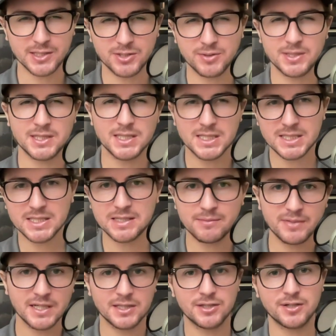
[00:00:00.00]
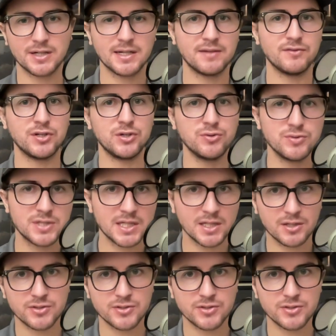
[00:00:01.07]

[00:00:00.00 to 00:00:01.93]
So it does seem like they're kind of using